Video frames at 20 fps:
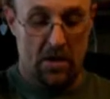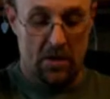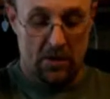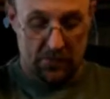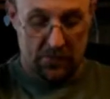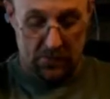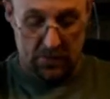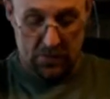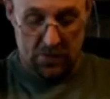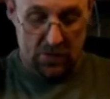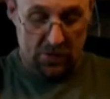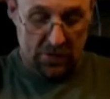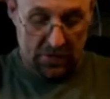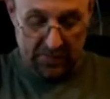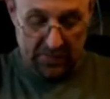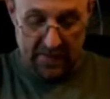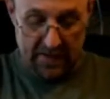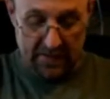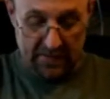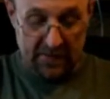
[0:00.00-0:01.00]
So you
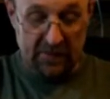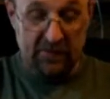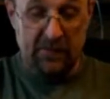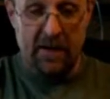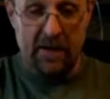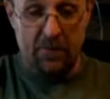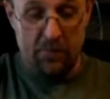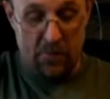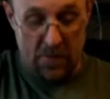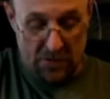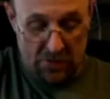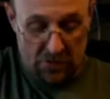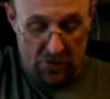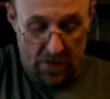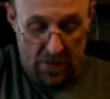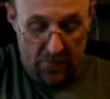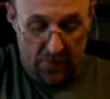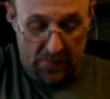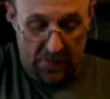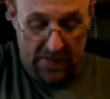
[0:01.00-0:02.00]
can take this tape measure
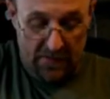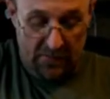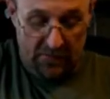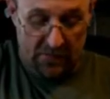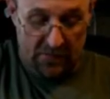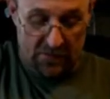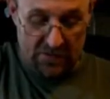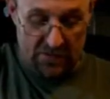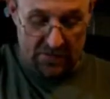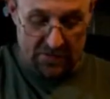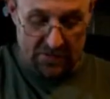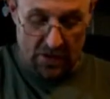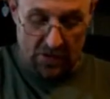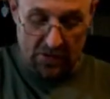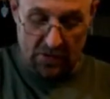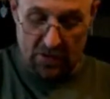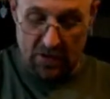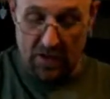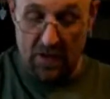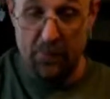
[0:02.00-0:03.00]
end piece and just
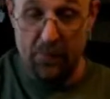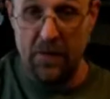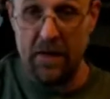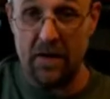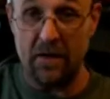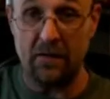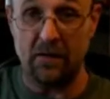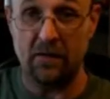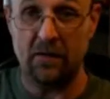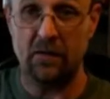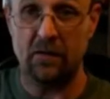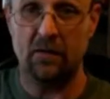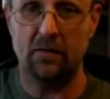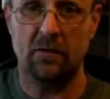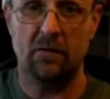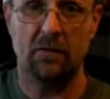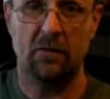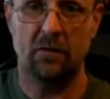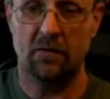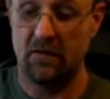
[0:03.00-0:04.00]
unclip it.
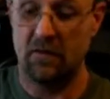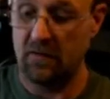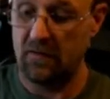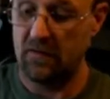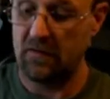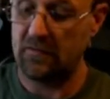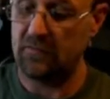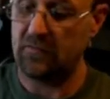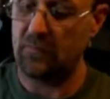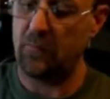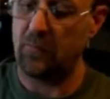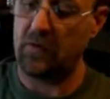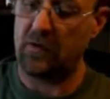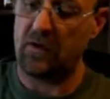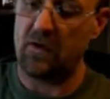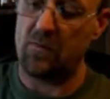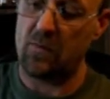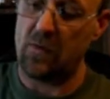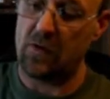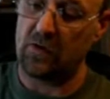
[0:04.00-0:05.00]
It's
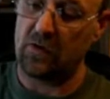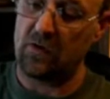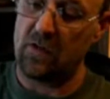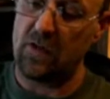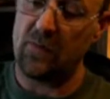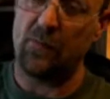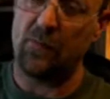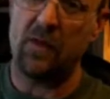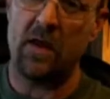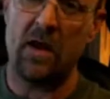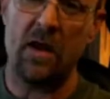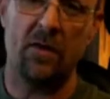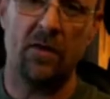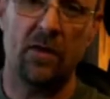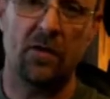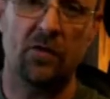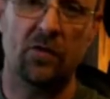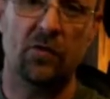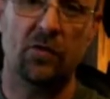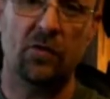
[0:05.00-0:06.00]
become unclipped there, and
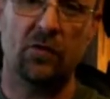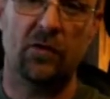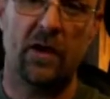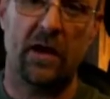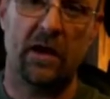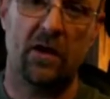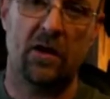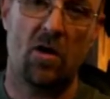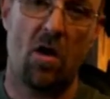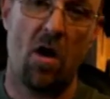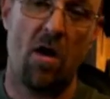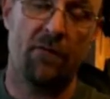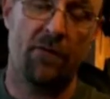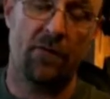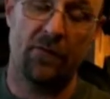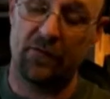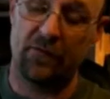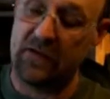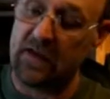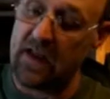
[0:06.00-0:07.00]
then you just take it off
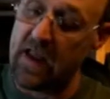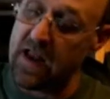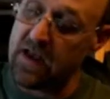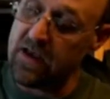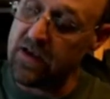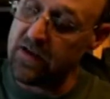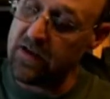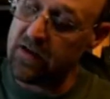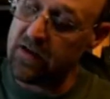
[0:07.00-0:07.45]
of the end.